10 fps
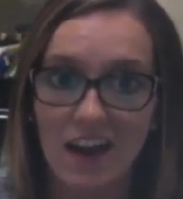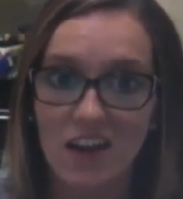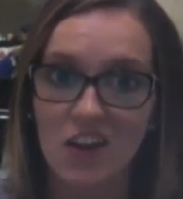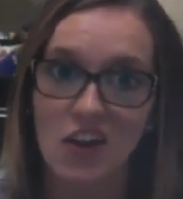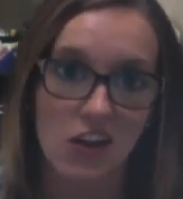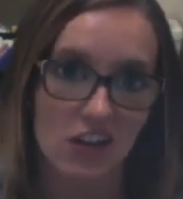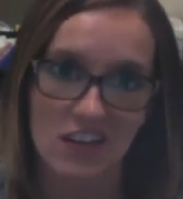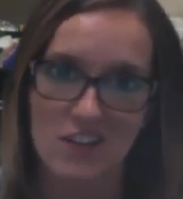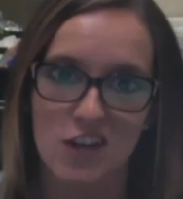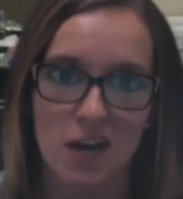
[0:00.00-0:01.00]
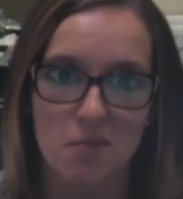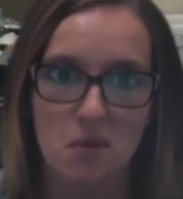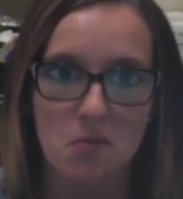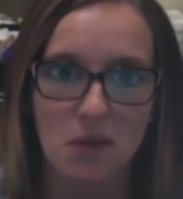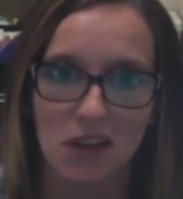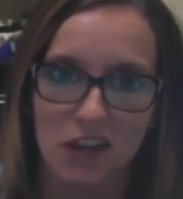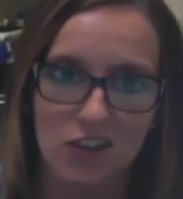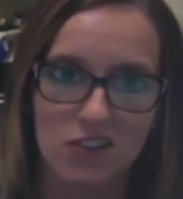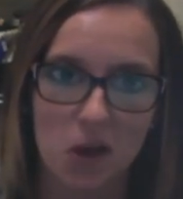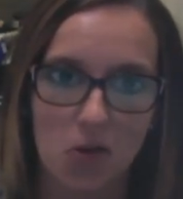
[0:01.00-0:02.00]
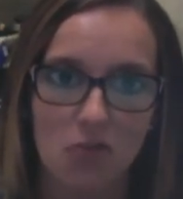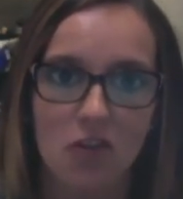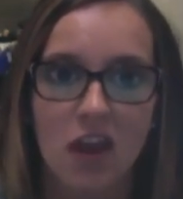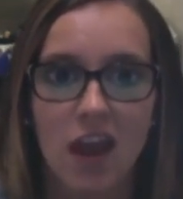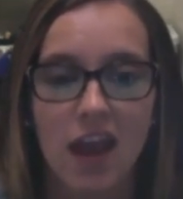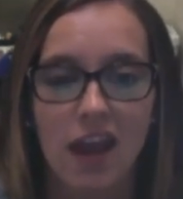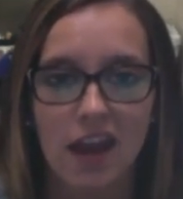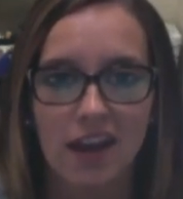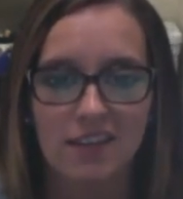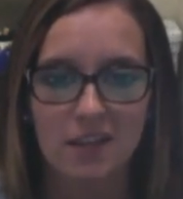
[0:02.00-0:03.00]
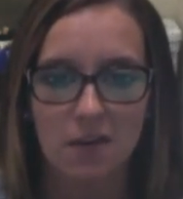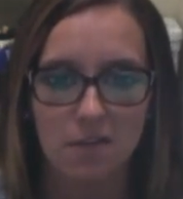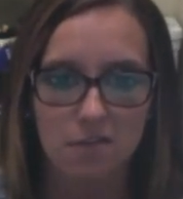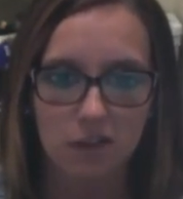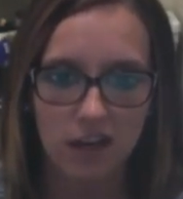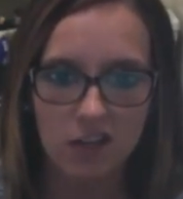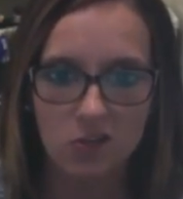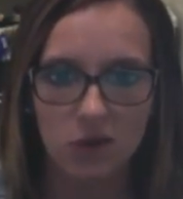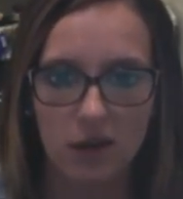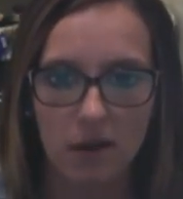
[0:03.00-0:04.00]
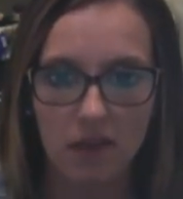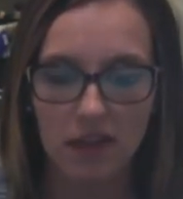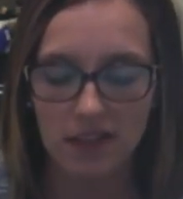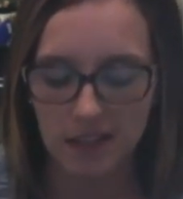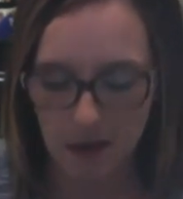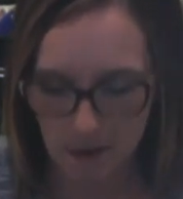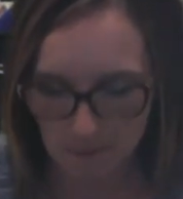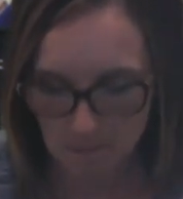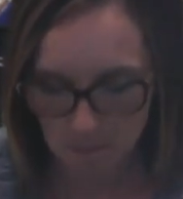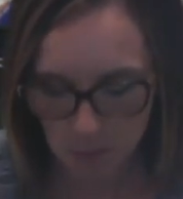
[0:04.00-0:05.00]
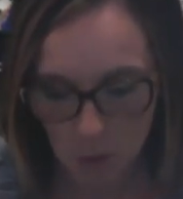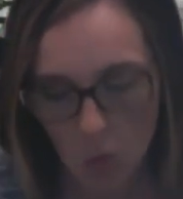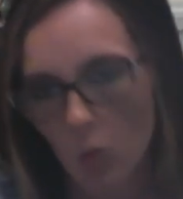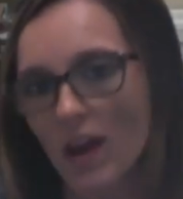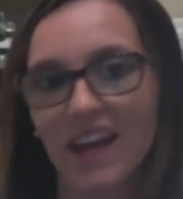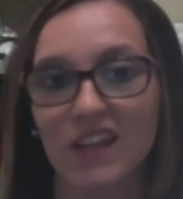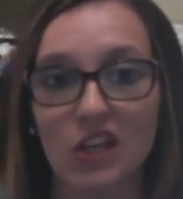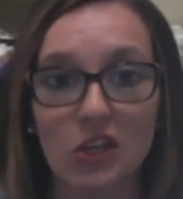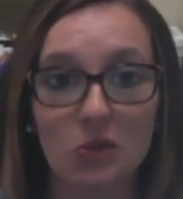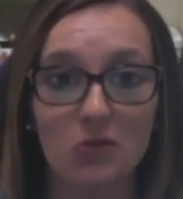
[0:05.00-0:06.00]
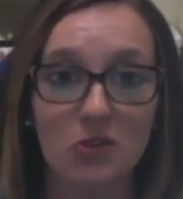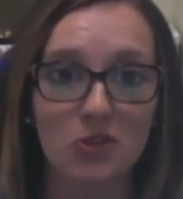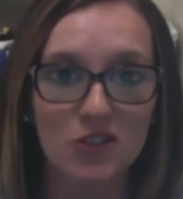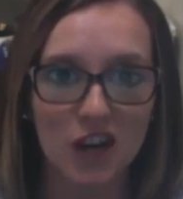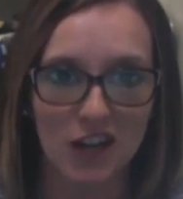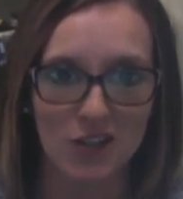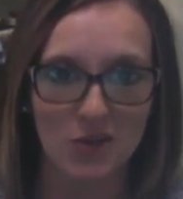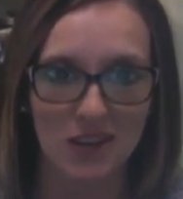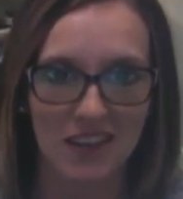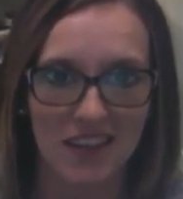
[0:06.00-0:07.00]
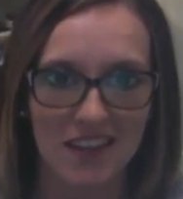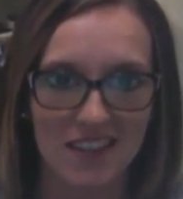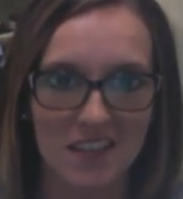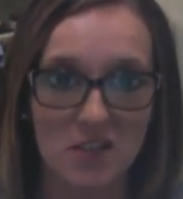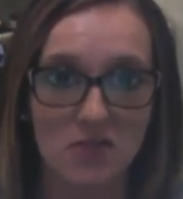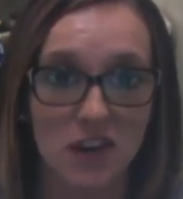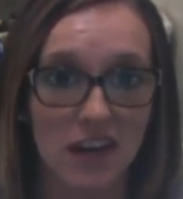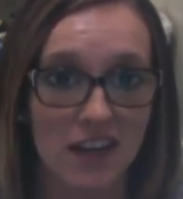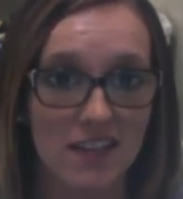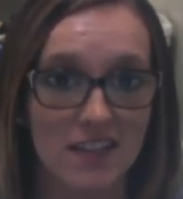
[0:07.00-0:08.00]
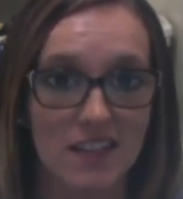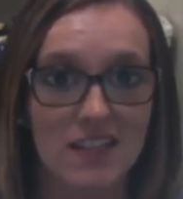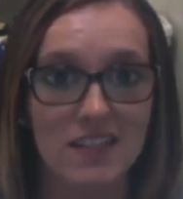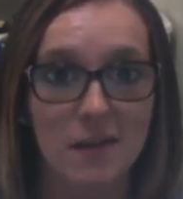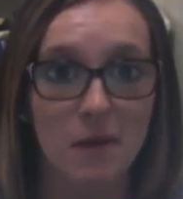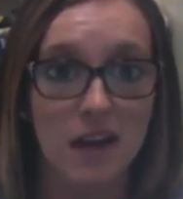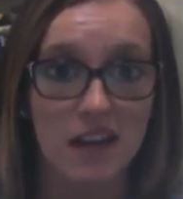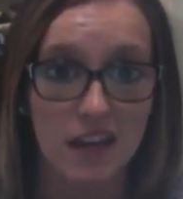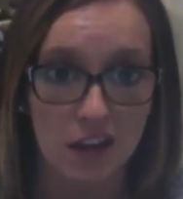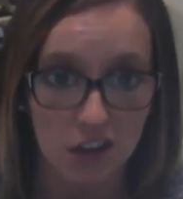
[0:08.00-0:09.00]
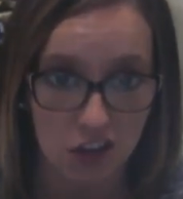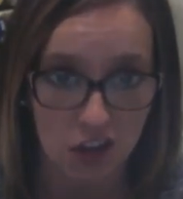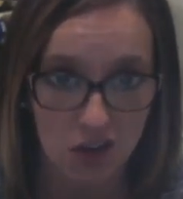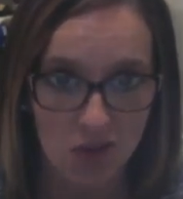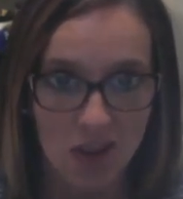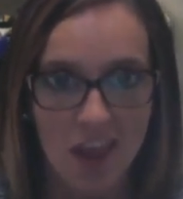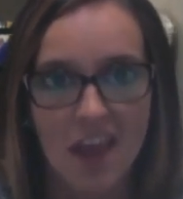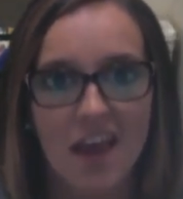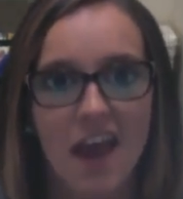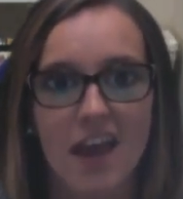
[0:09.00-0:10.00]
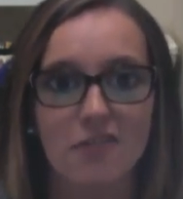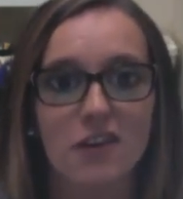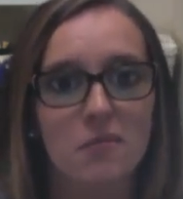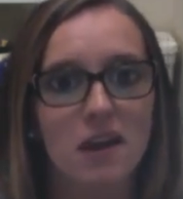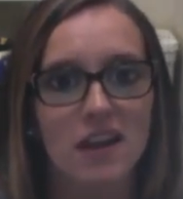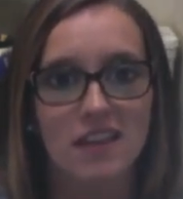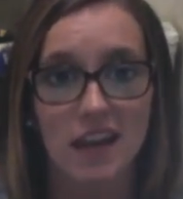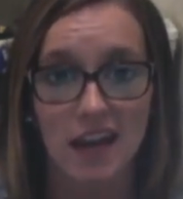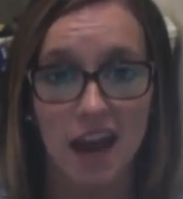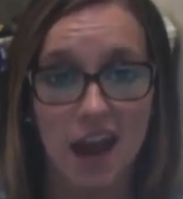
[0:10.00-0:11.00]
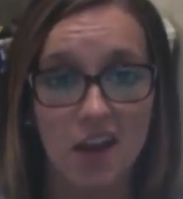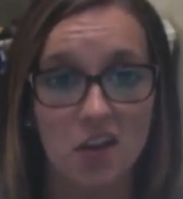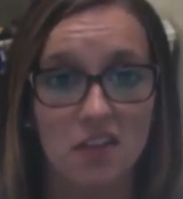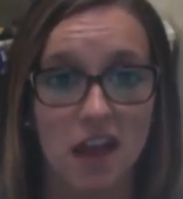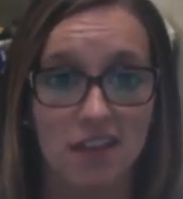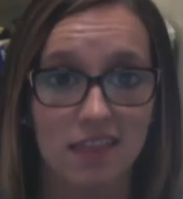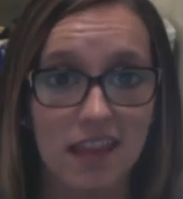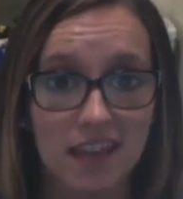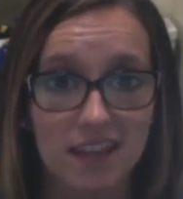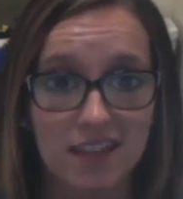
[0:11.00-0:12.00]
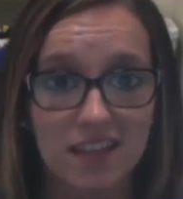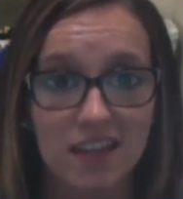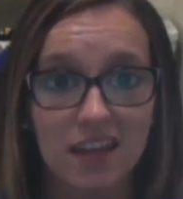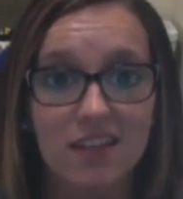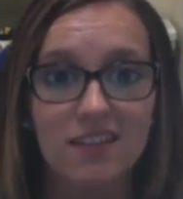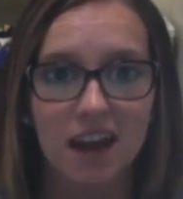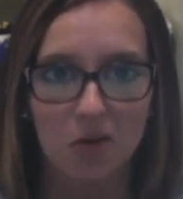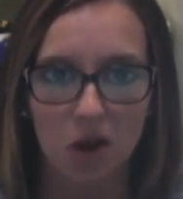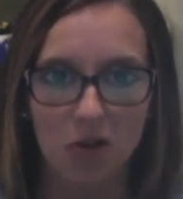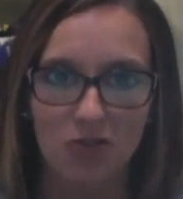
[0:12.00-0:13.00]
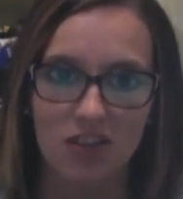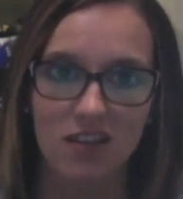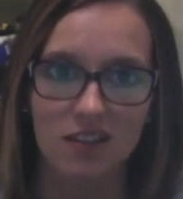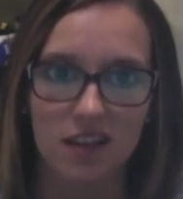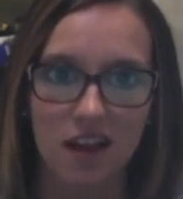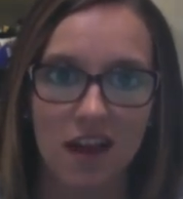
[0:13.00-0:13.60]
you're gonna attract people like yourself. And funny story about this, when you do start doing this, it's funny because the list I made a year ago, everybody that I had on that list is now coaches.